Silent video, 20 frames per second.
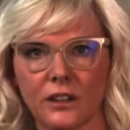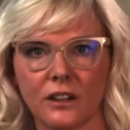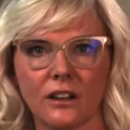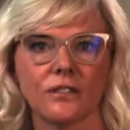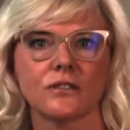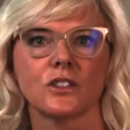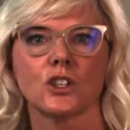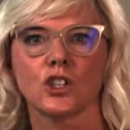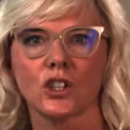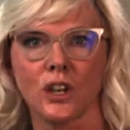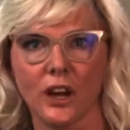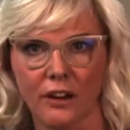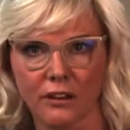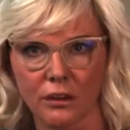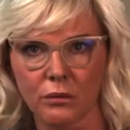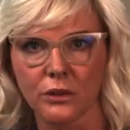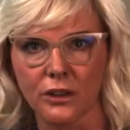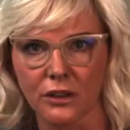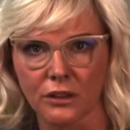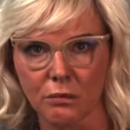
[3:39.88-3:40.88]
enough to share it
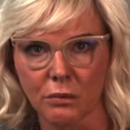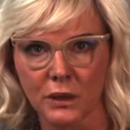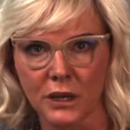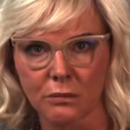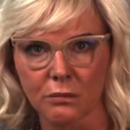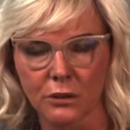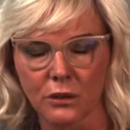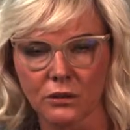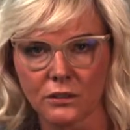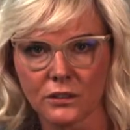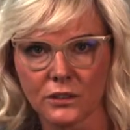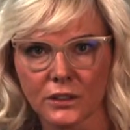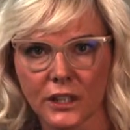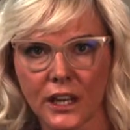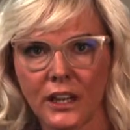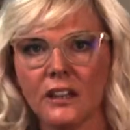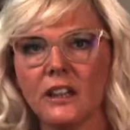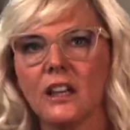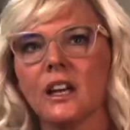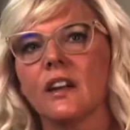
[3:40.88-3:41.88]
with other people.
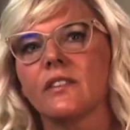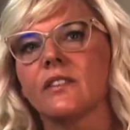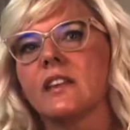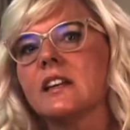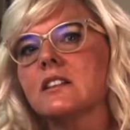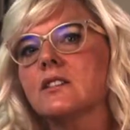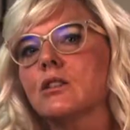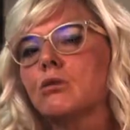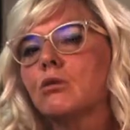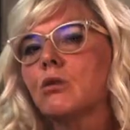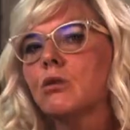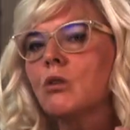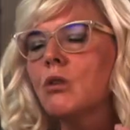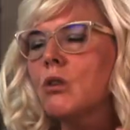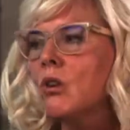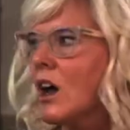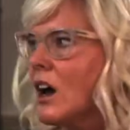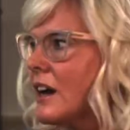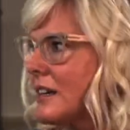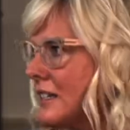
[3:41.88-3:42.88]
Yeah? These are
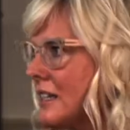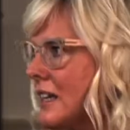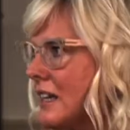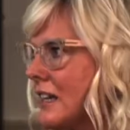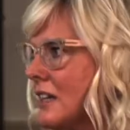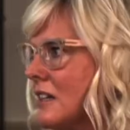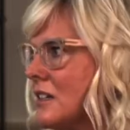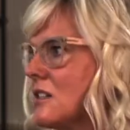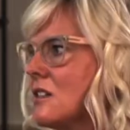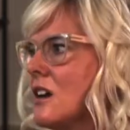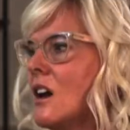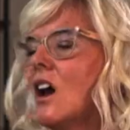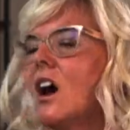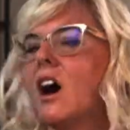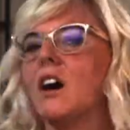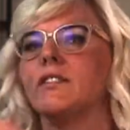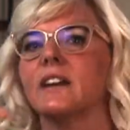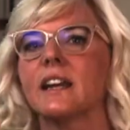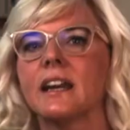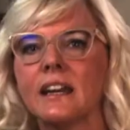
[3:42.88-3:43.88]
all ideas
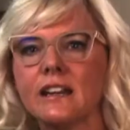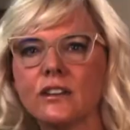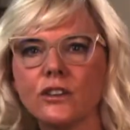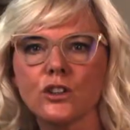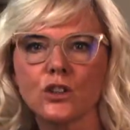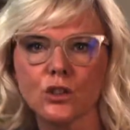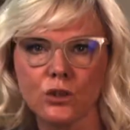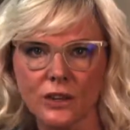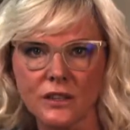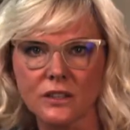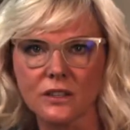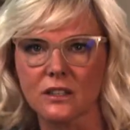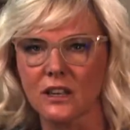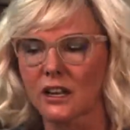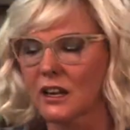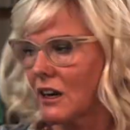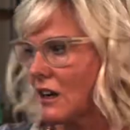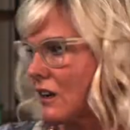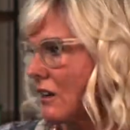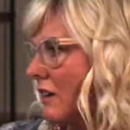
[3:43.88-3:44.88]
of
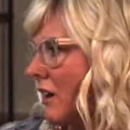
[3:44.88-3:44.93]
intrinsic